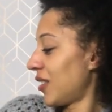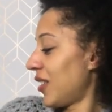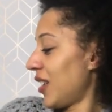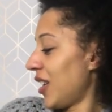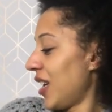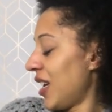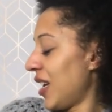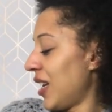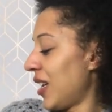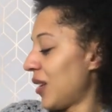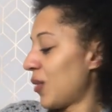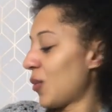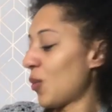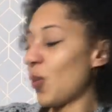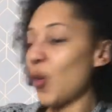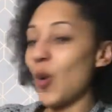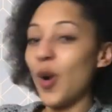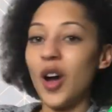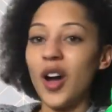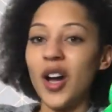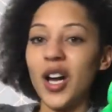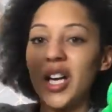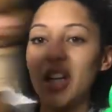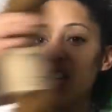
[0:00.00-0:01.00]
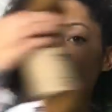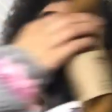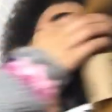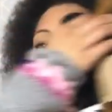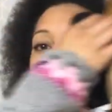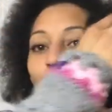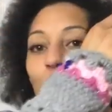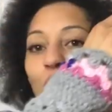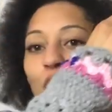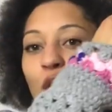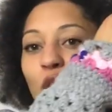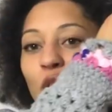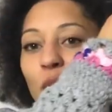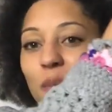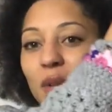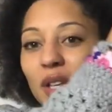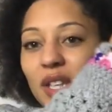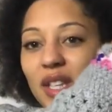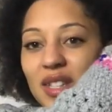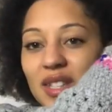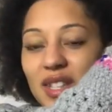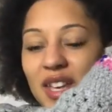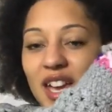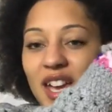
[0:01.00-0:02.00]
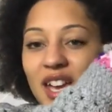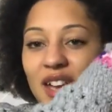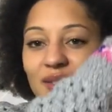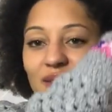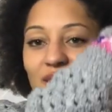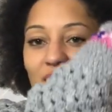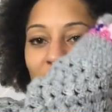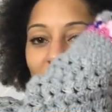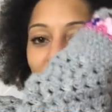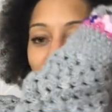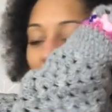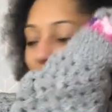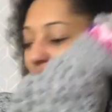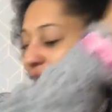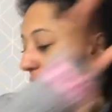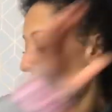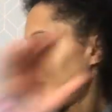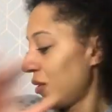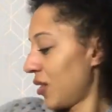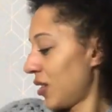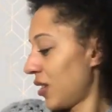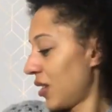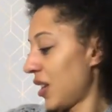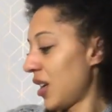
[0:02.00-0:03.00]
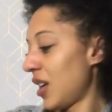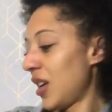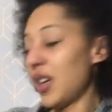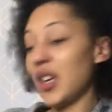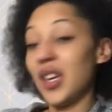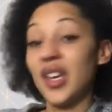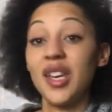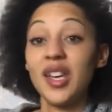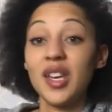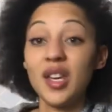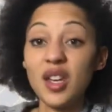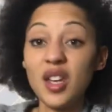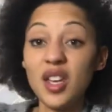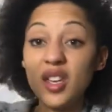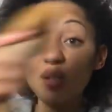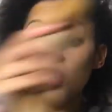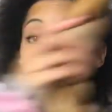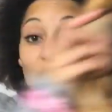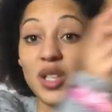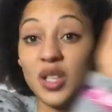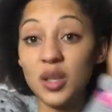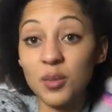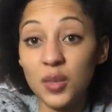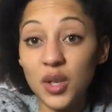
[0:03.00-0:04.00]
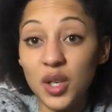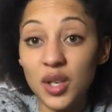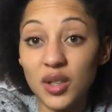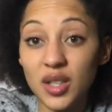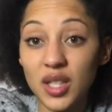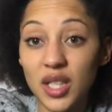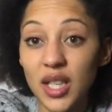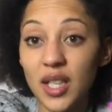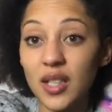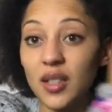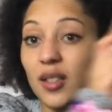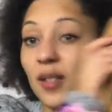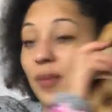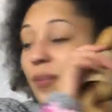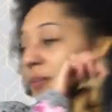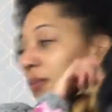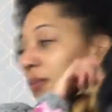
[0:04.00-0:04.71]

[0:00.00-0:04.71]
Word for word: in what I have brought because everything else is really muted.